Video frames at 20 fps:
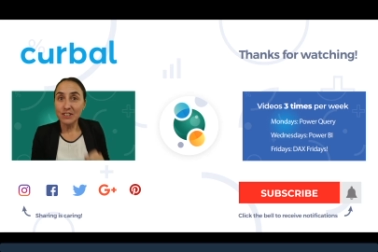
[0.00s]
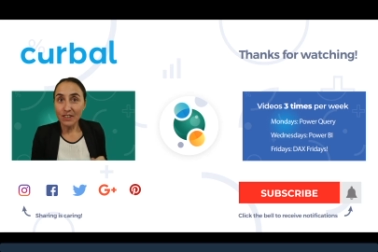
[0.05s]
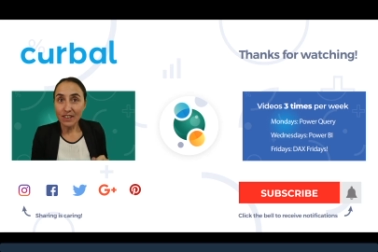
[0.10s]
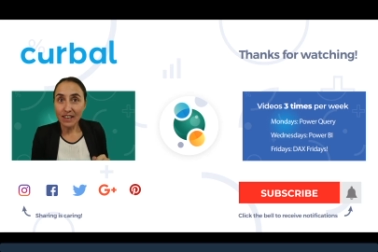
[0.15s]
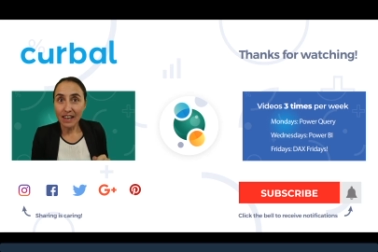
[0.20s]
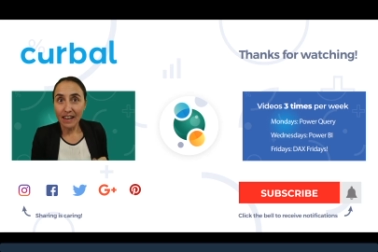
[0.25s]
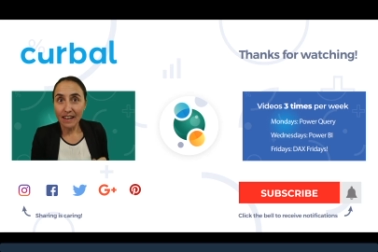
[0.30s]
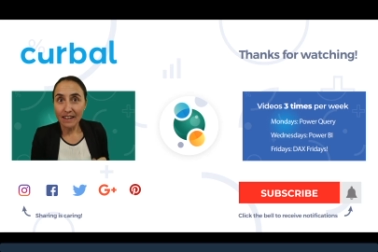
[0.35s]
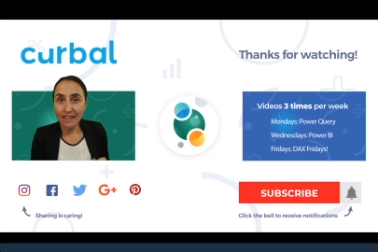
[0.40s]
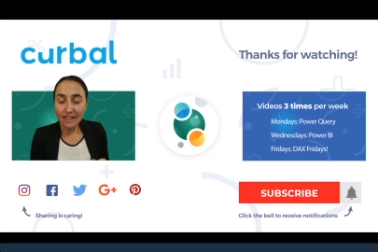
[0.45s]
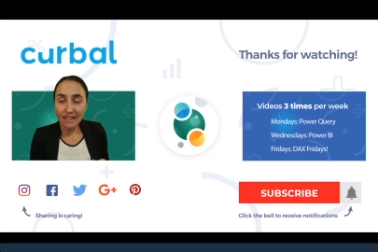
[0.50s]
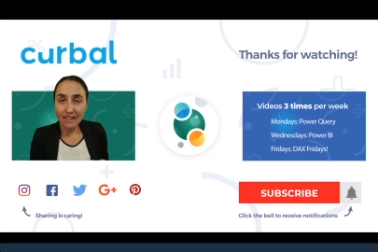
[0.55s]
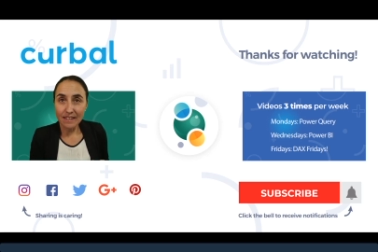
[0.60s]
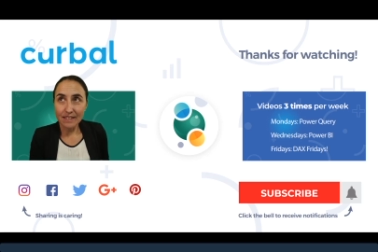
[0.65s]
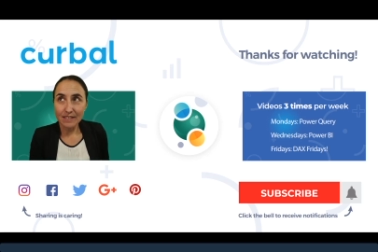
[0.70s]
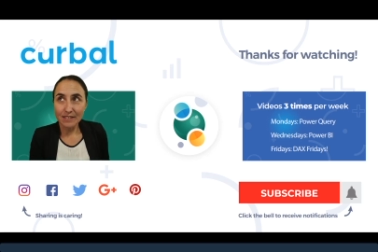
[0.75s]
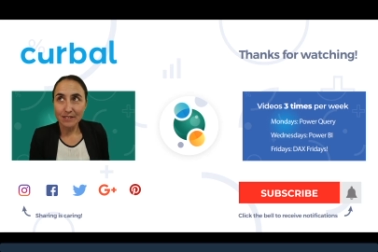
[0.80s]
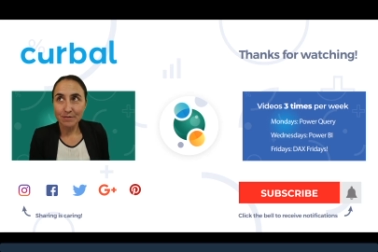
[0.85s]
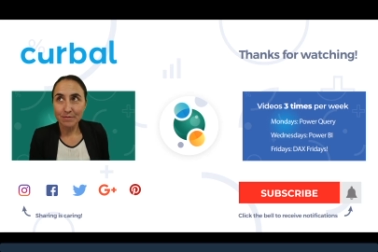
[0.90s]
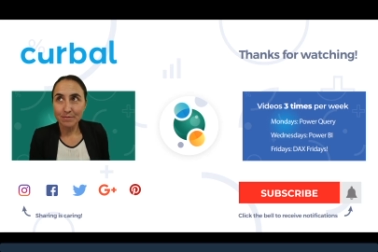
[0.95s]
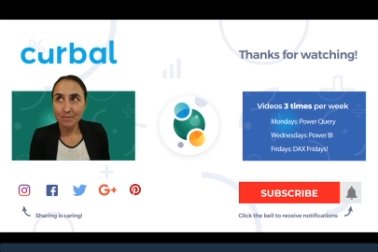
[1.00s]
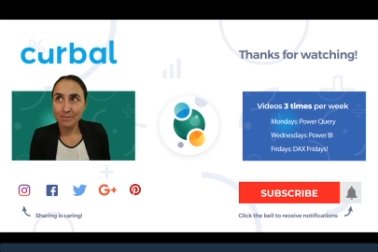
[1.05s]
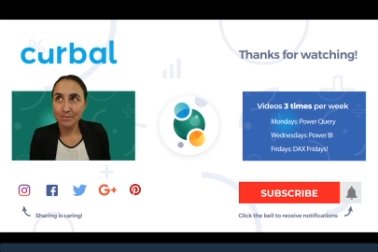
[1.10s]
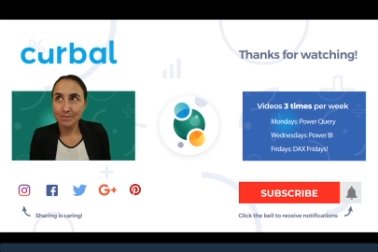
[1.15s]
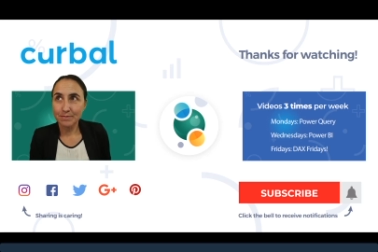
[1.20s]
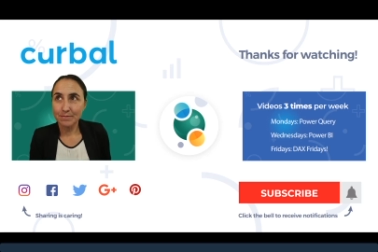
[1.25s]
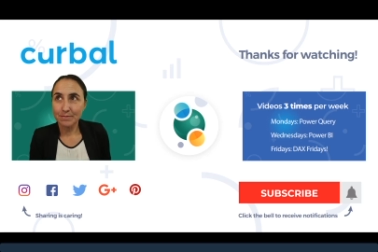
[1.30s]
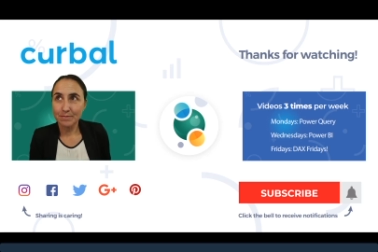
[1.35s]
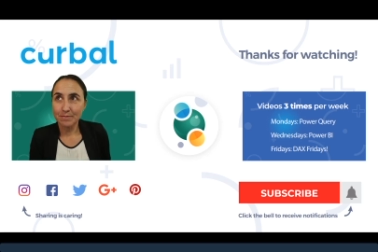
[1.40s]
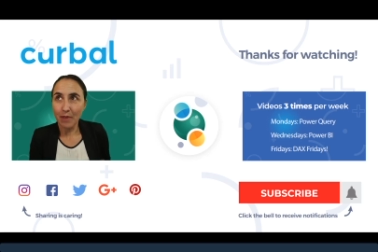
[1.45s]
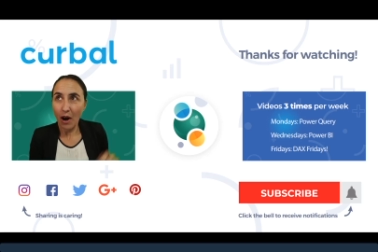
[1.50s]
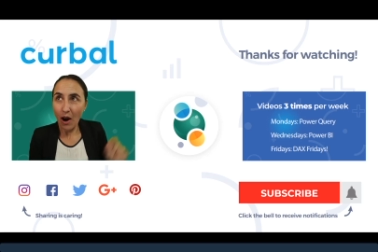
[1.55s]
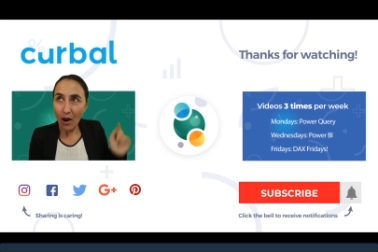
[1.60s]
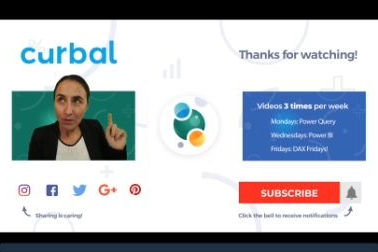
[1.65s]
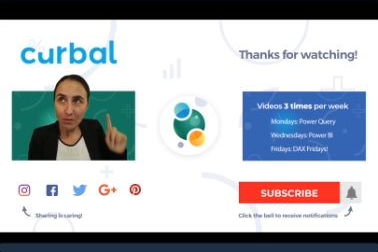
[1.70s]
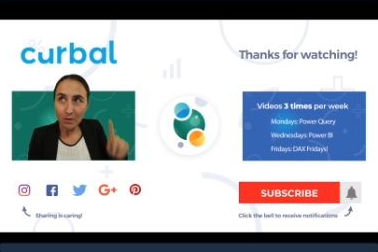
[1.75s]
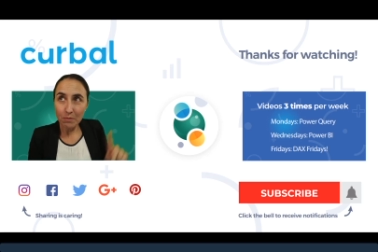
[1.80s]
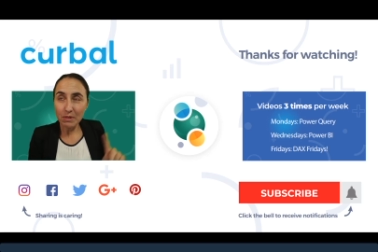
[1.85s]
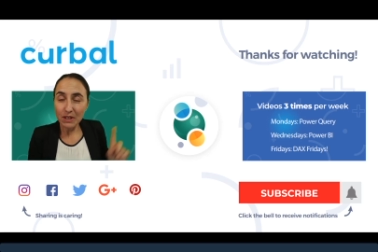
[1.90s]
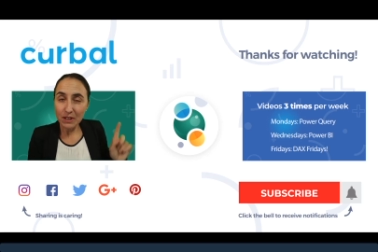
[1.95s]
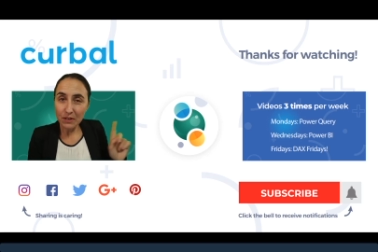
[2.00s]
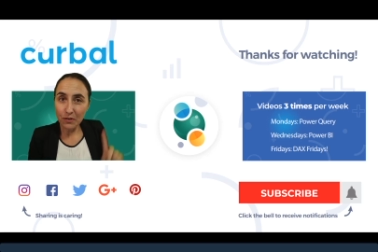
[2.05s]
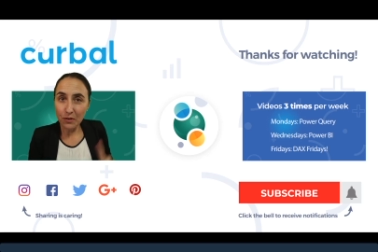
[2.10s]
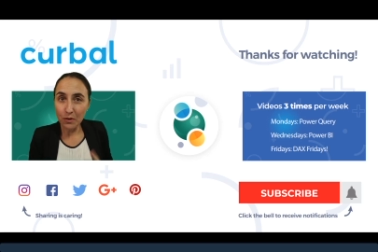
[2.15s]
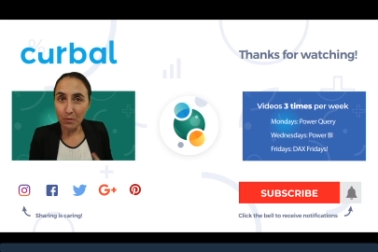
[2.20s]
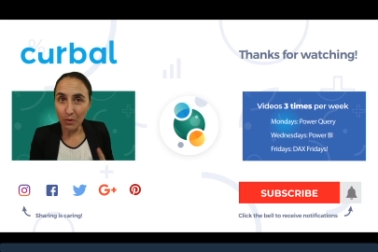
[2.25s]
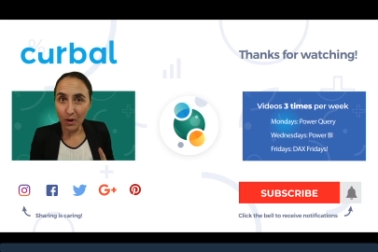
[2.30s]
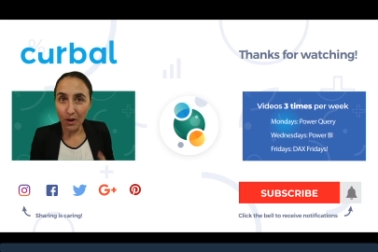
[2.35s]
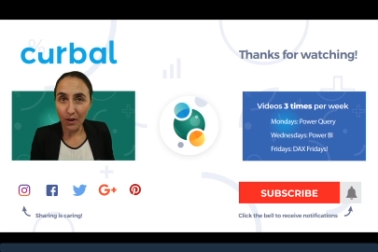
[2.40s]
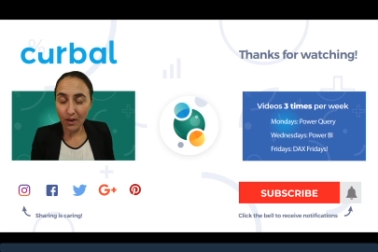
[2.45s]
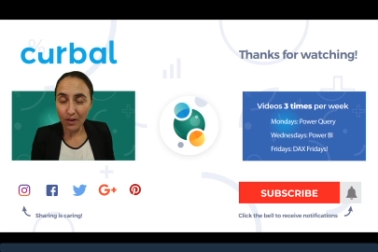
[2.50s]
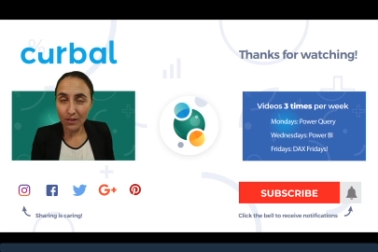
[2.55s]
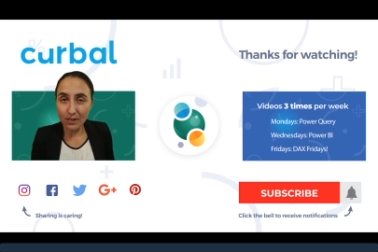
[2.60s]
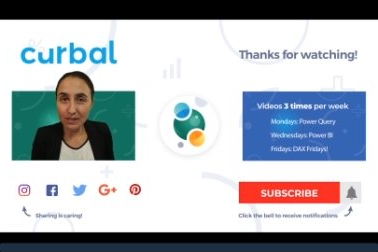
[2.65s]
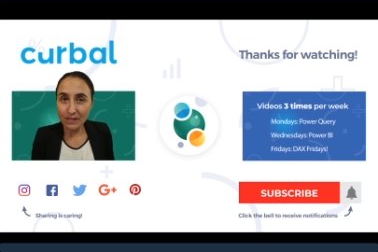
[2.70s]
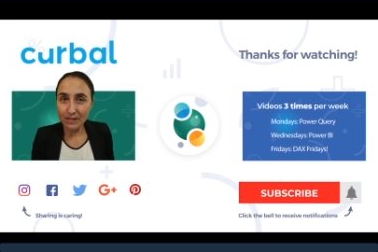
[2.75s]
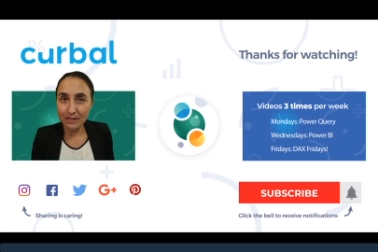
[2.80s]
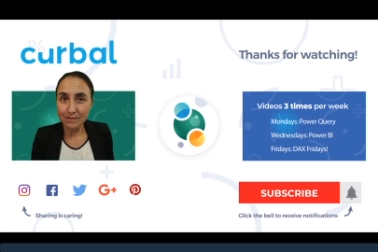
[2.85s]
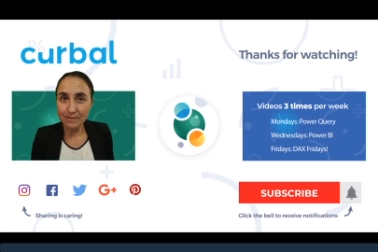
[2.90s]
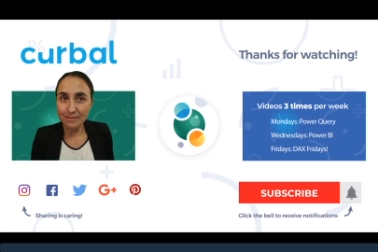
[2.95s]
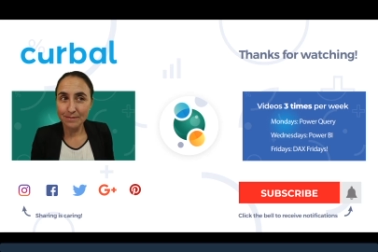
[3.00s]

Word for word: you again probably tomorrow.